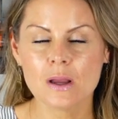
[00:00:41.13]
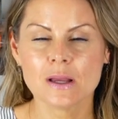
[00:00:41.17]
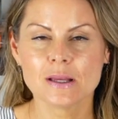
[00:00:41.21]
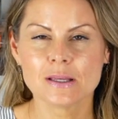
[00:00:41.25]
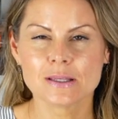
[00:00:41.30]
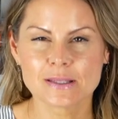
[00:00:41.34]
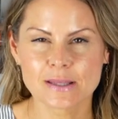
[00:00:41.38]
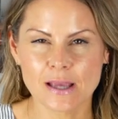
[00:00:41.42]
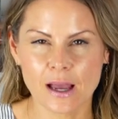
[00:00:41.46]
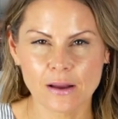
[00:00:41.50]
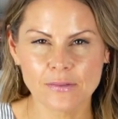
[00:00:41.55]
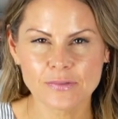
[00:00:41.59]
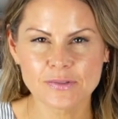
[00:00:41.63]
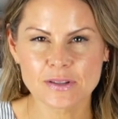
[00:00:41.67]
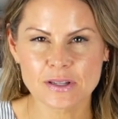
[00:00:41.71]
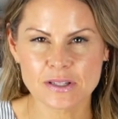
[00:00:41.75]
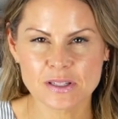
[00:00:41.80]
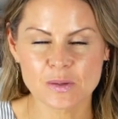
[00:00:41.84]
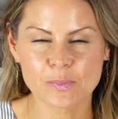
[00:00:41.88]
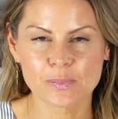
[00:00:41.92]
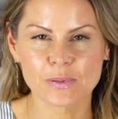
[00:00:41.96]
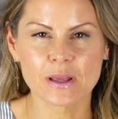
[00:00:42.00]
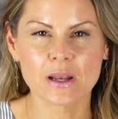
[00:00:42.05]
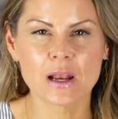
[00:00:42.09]

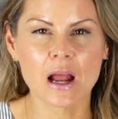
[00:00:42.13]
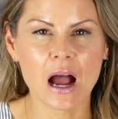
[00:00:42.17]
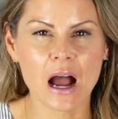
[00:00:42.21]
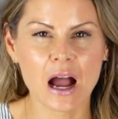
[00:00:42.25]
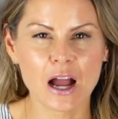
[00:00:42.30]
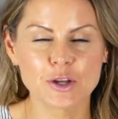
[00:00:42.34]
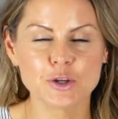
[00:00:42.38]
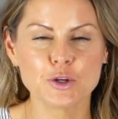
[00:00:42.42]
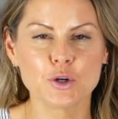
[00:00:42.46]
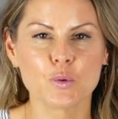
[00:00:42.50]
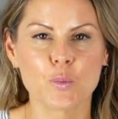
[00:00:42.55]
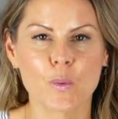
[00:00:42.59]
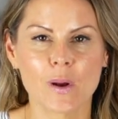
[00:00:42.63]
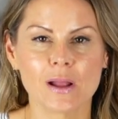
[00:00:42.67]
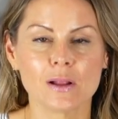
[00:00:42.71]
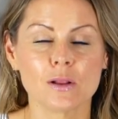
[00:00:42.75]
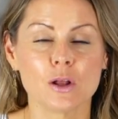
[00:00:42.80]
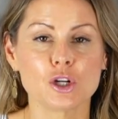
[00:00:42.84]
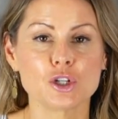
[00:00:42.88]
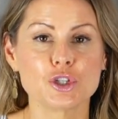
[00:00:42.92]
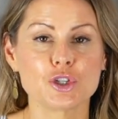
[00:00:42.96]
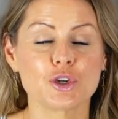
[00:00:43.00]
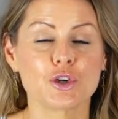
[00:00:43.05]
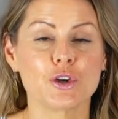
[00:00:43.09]
self-discipline on your weight
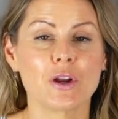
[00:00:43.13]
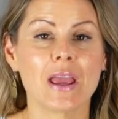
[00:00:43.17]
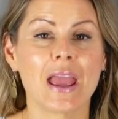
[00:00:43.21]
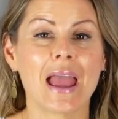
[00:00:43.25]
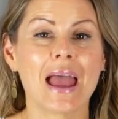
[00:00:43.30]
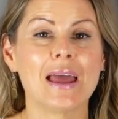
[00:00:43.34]
loss journey